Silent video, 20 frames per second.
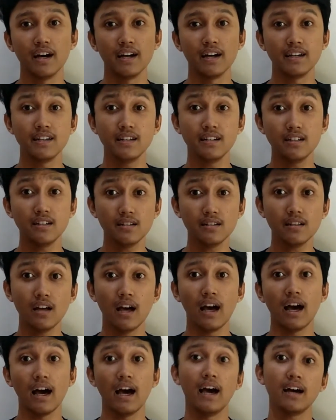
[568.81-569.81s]
hidden,
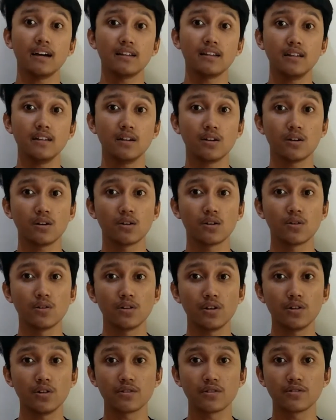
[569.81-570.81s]
highly
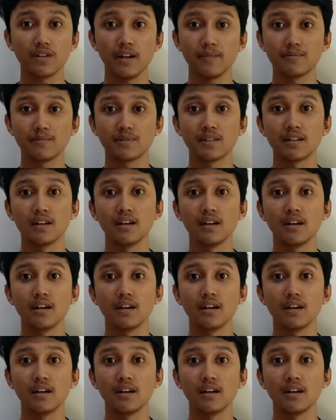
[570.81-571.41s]
choreographed